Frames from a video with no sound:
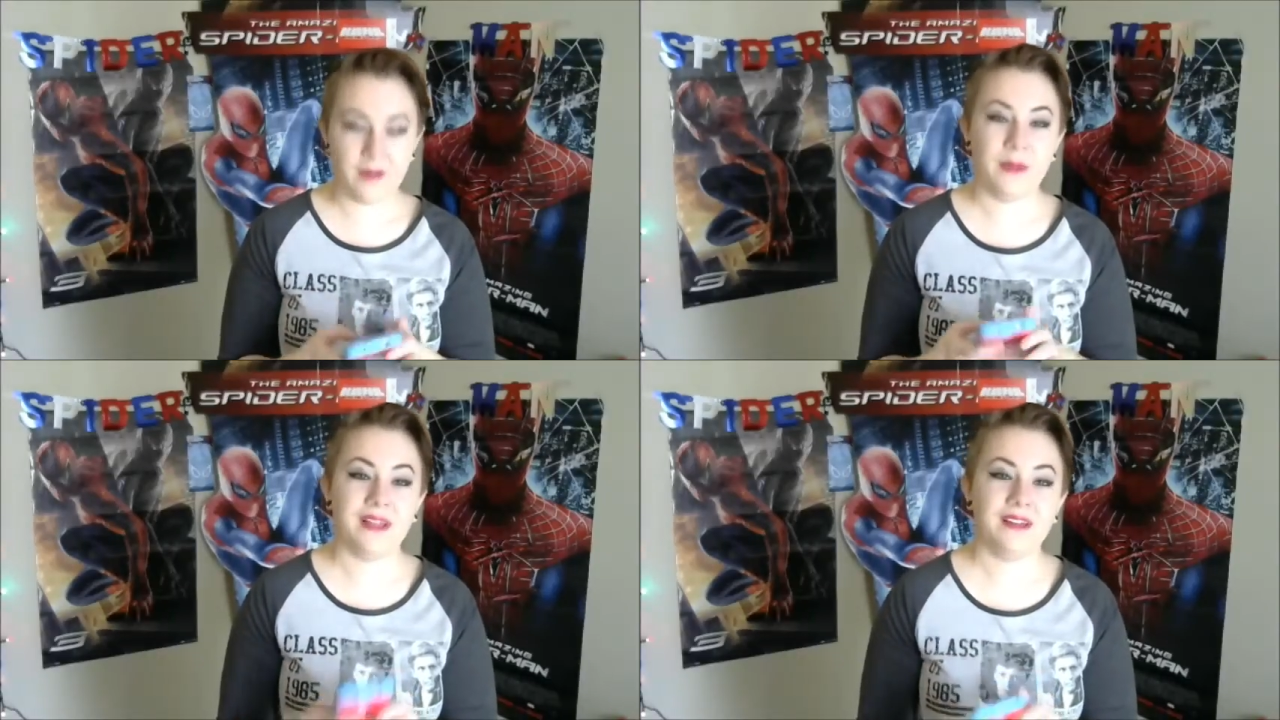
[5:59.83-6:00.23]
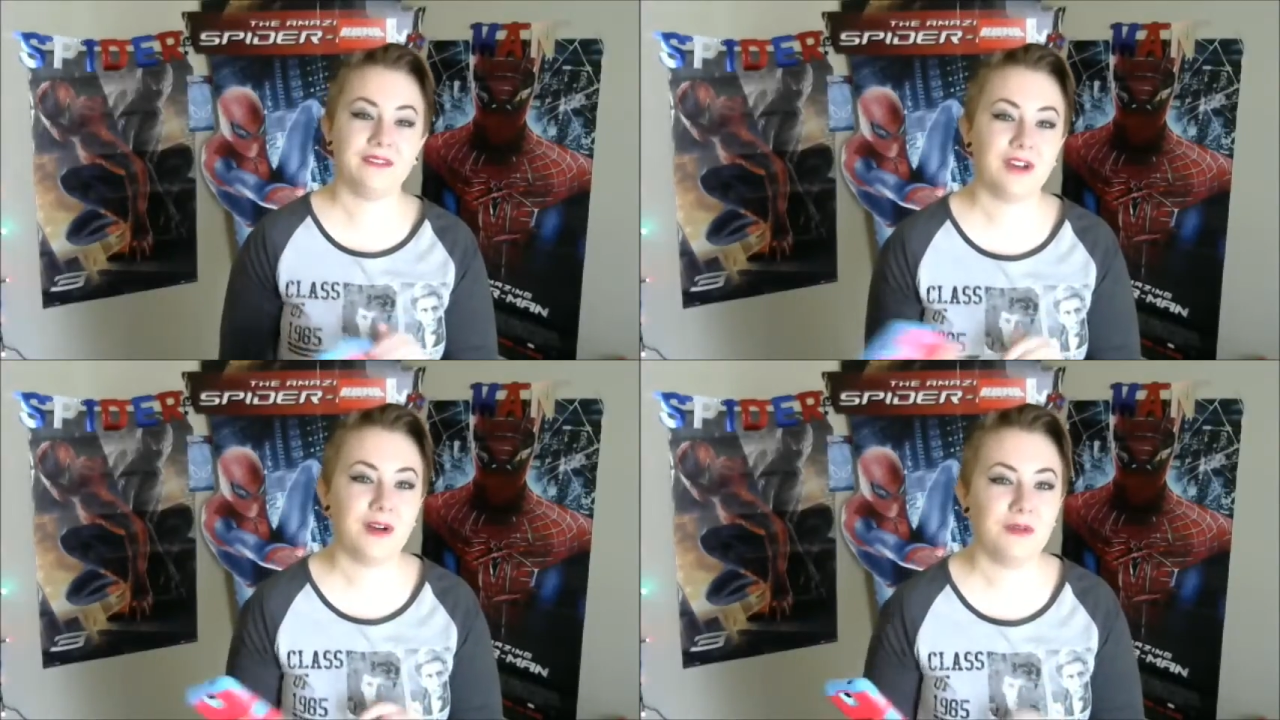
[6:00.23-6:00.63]
my last
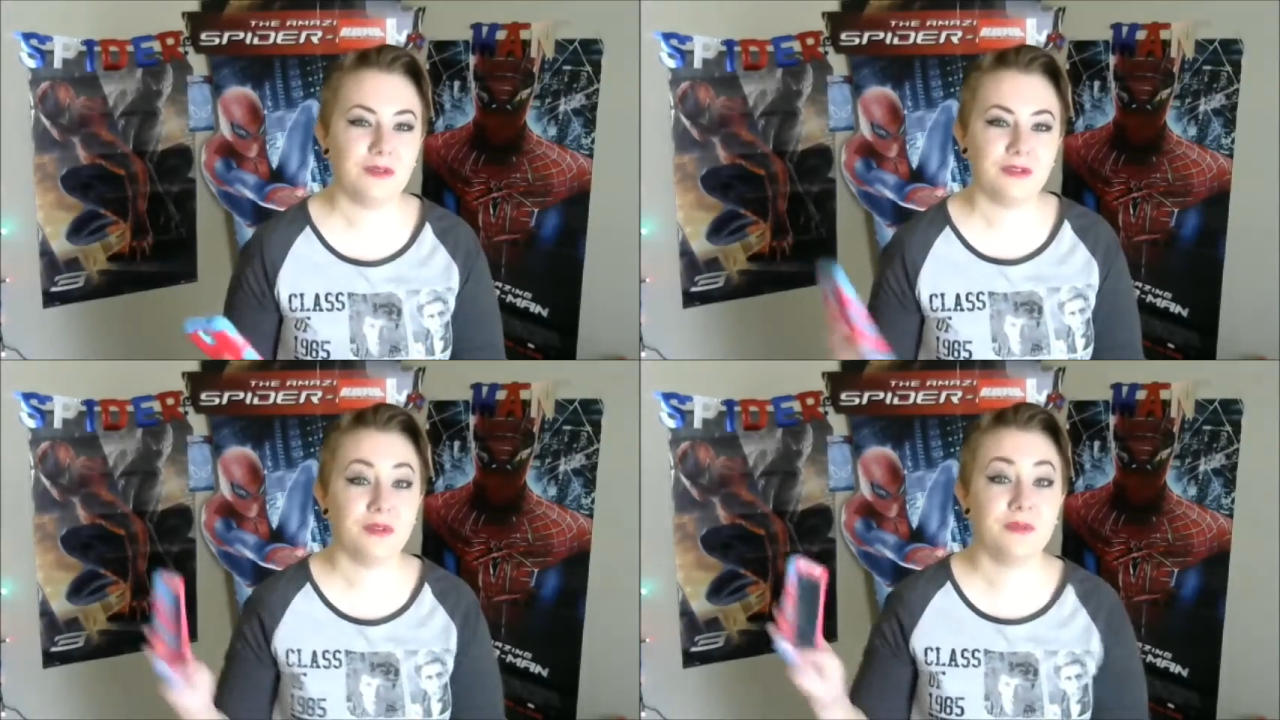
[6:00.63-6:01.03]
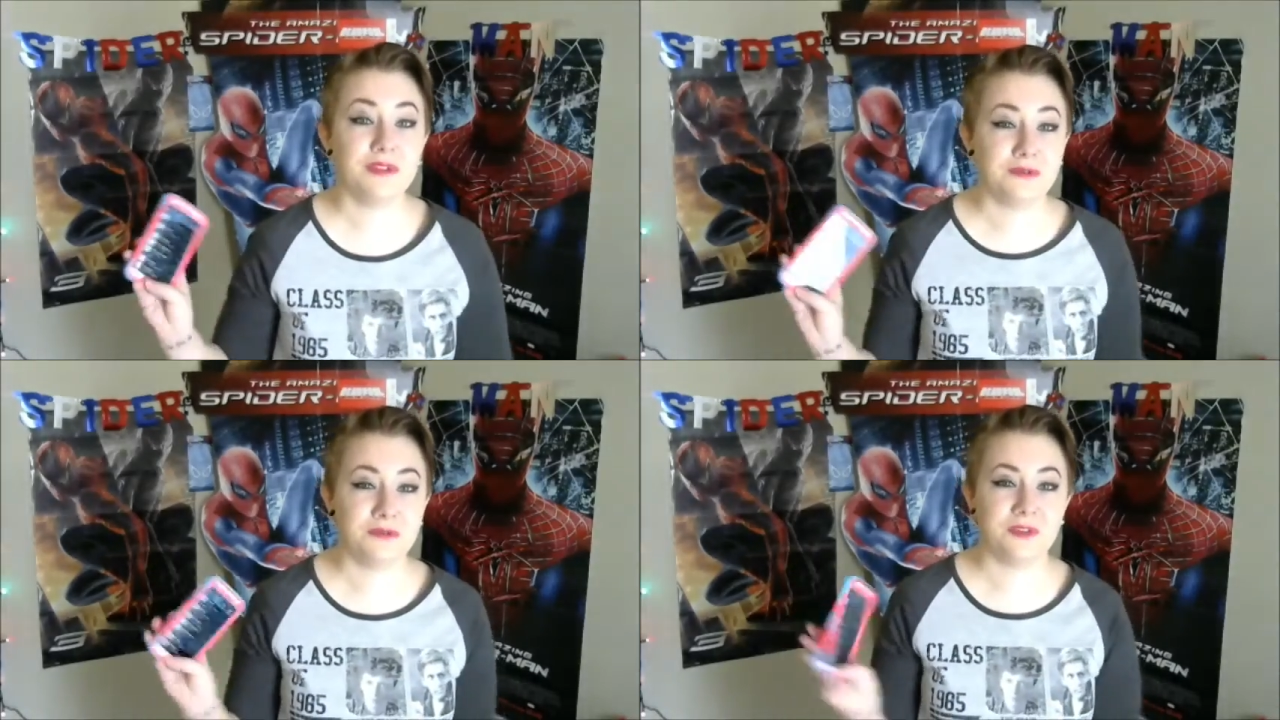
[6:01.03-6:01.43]
call was from my
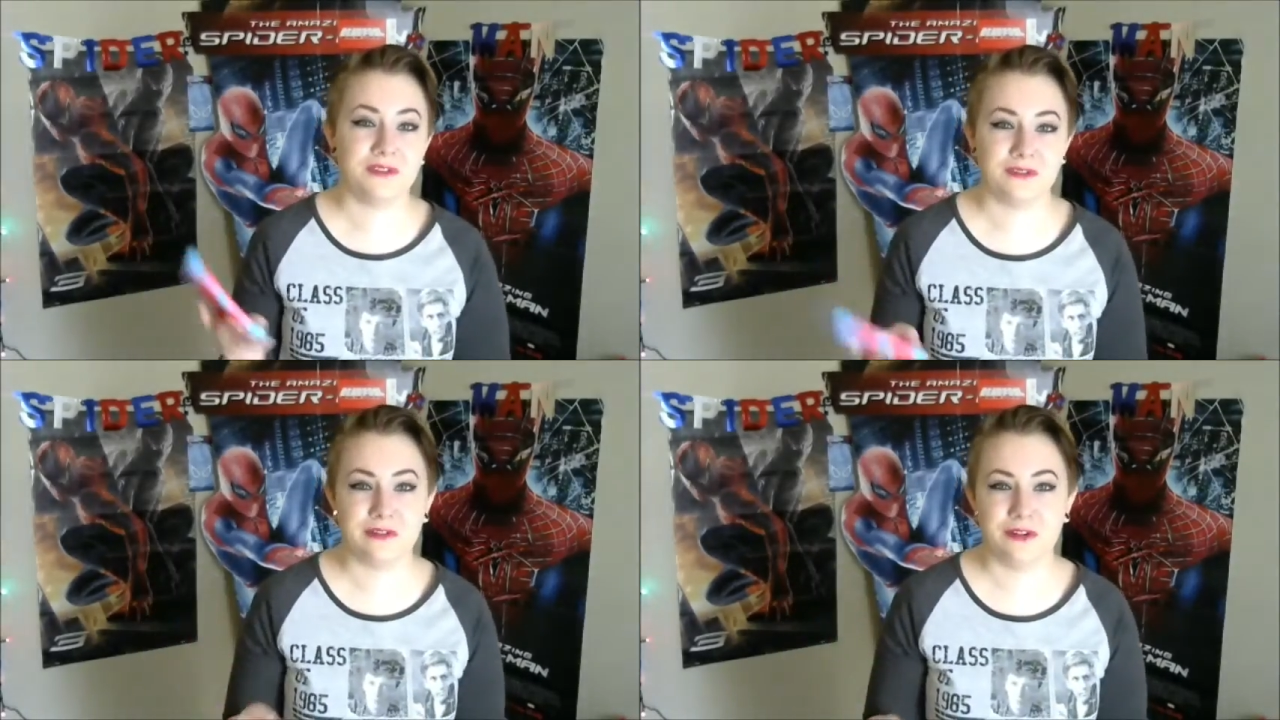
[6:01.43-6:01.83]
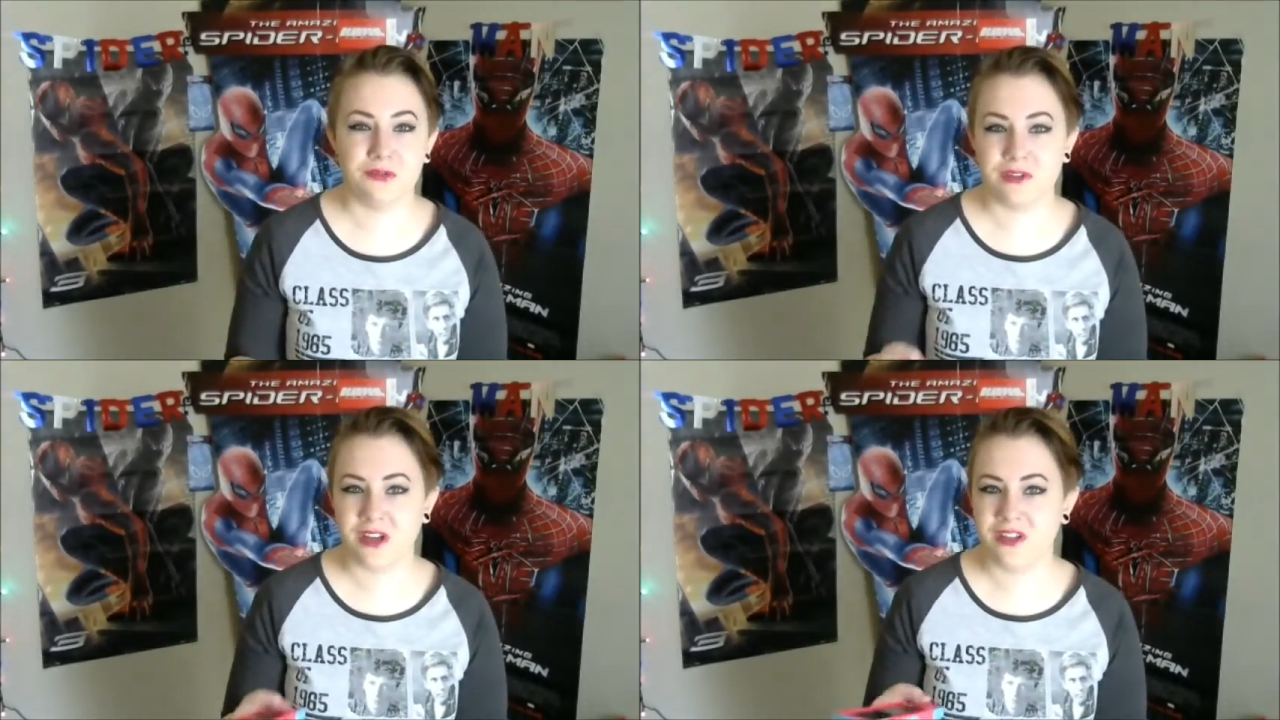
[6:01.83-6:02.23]
supervisor. He
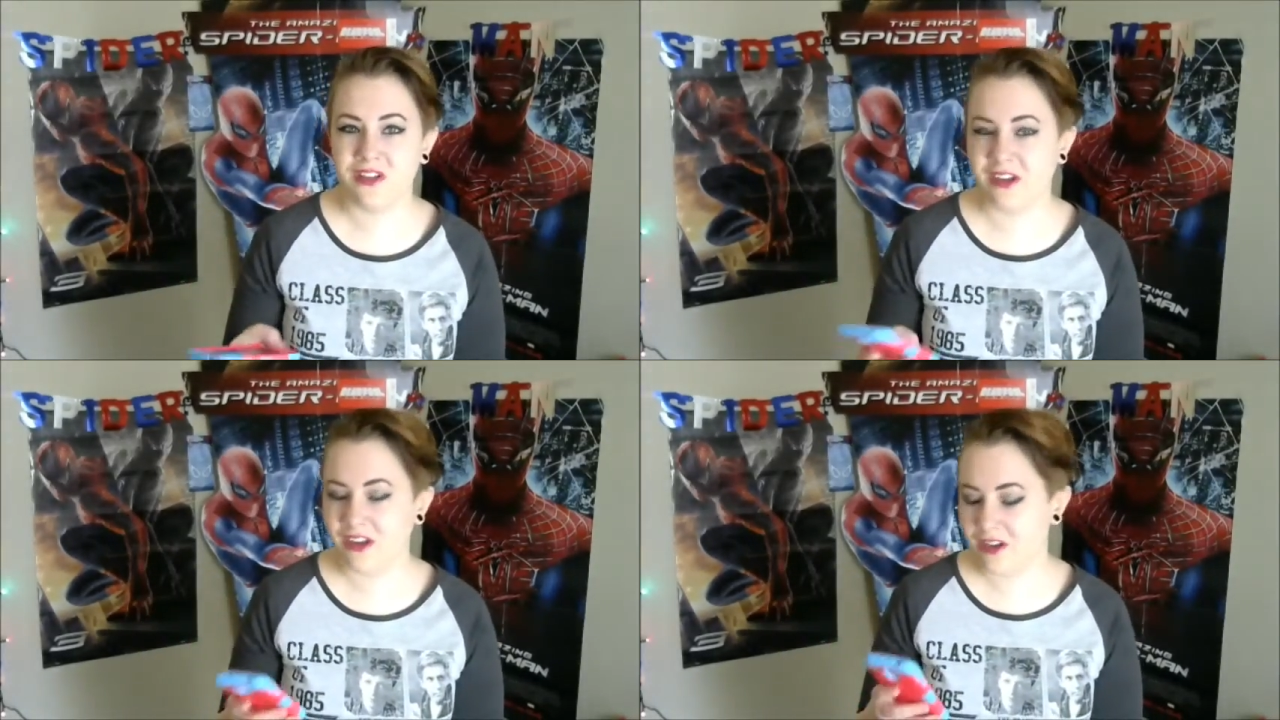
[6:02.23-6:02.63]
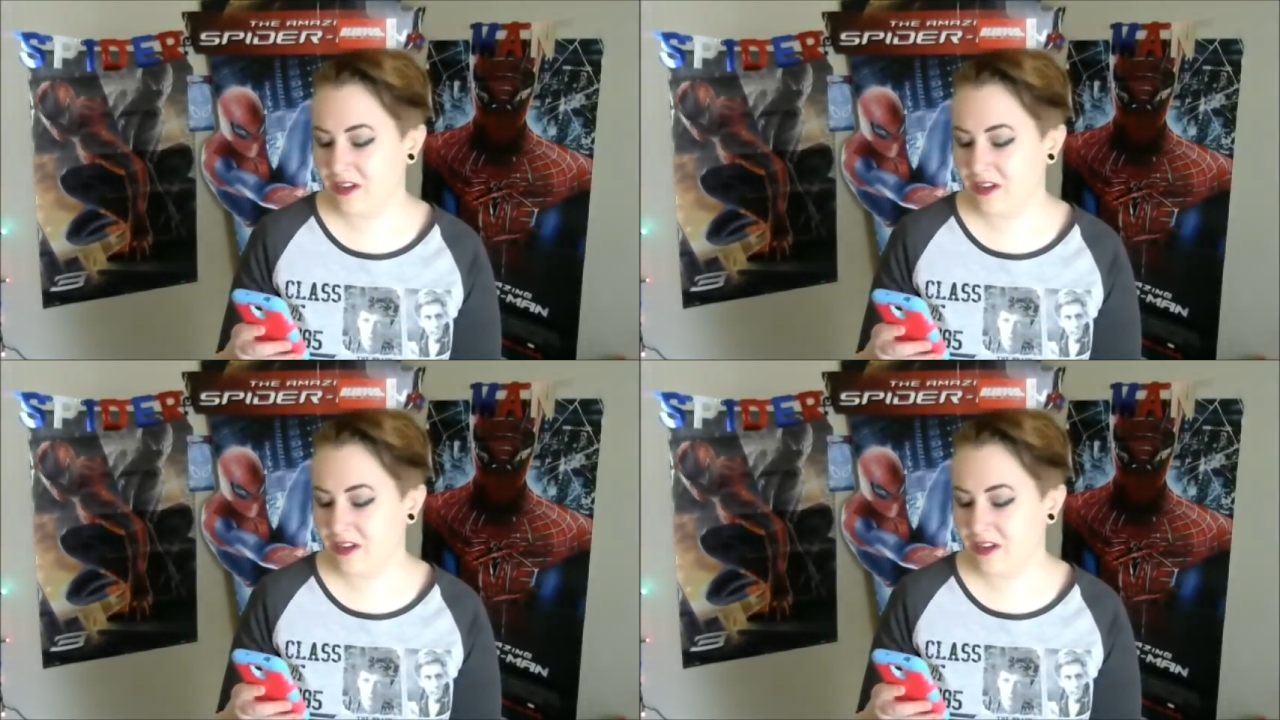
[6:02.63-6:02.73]
was calling